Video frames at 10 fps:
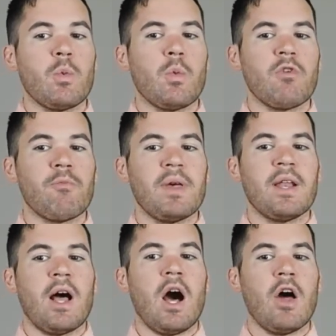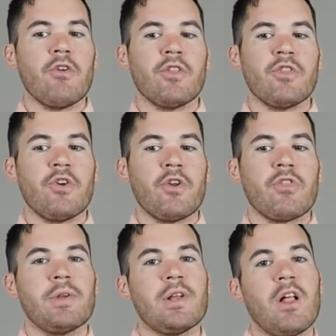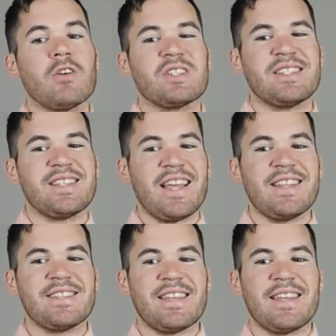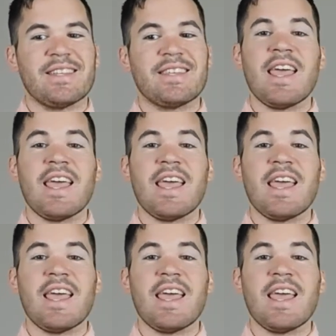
would have been $133.10,